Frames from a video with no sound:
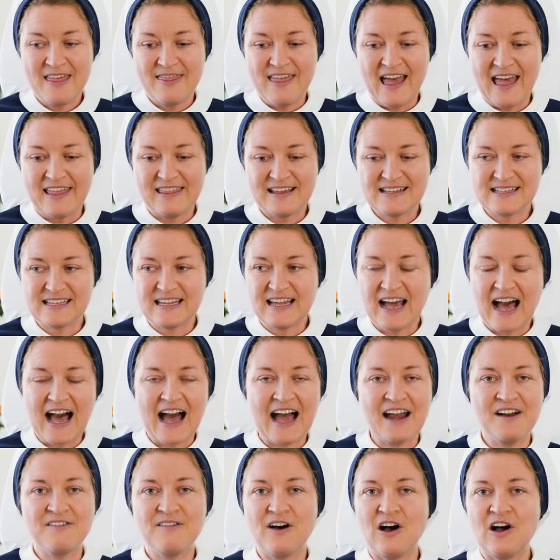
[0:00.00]
That this
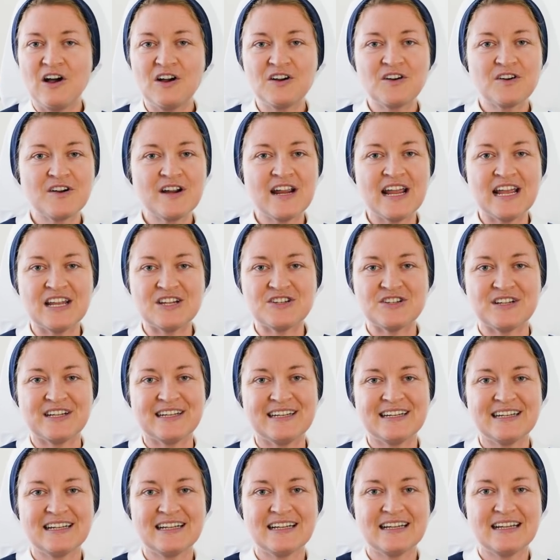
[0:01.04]
God of all
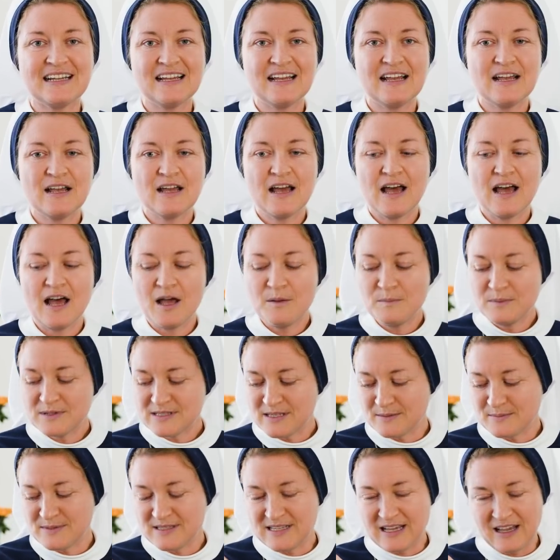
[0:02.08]
creation humbles
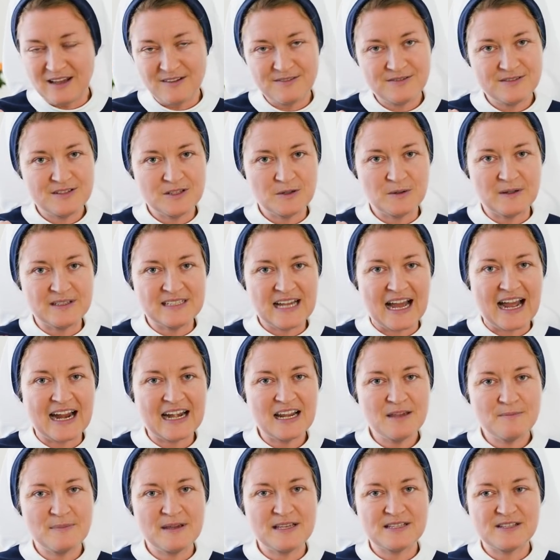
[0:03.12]
himself to a
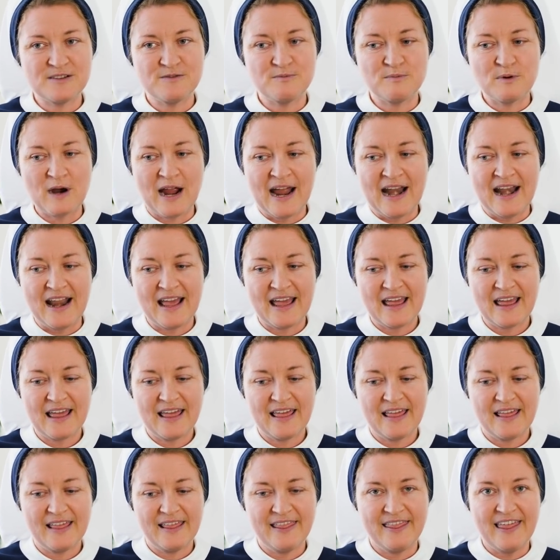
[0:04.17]
tiny piece of bread
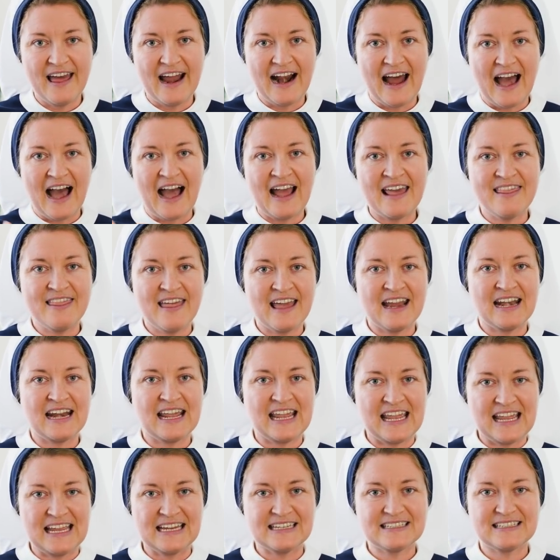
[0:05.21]
that I then
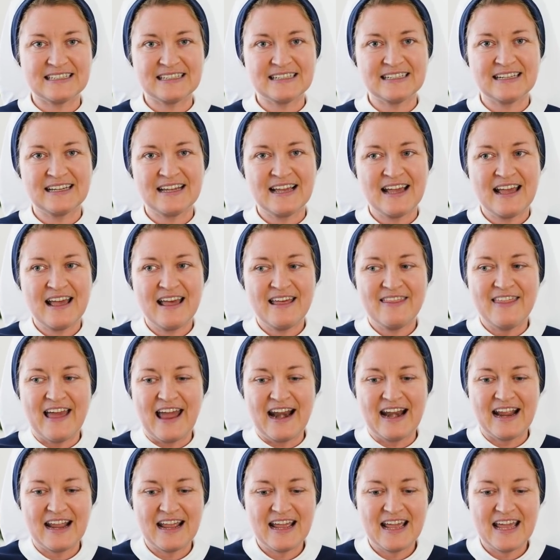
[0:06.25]
eat.
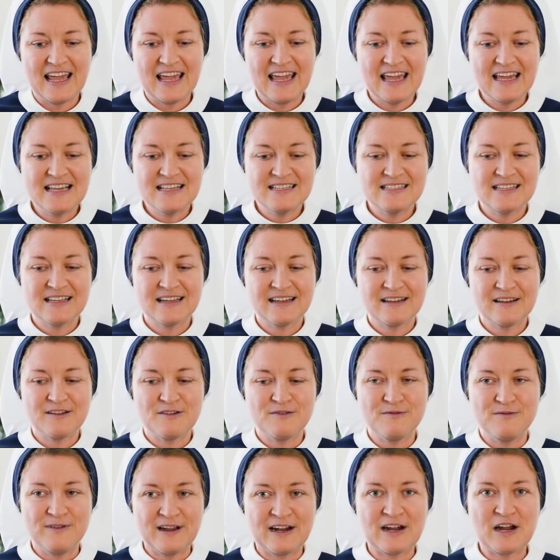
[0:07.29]
That his
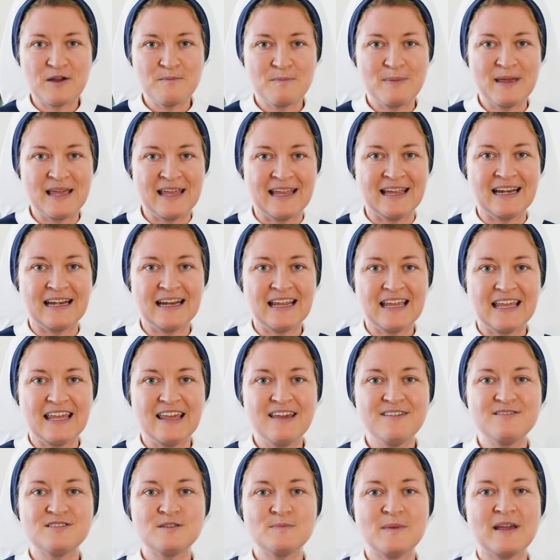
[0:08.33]
very being
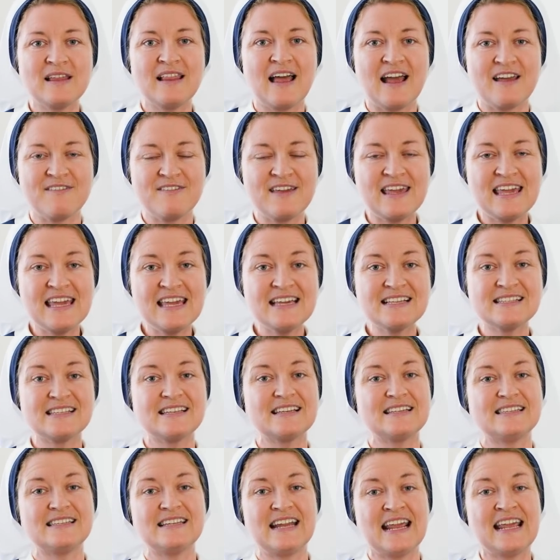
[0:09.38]
gives me life. He
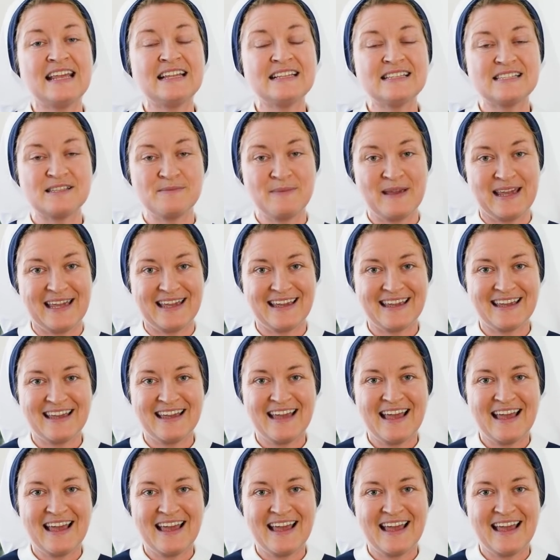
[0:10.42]
sustains me.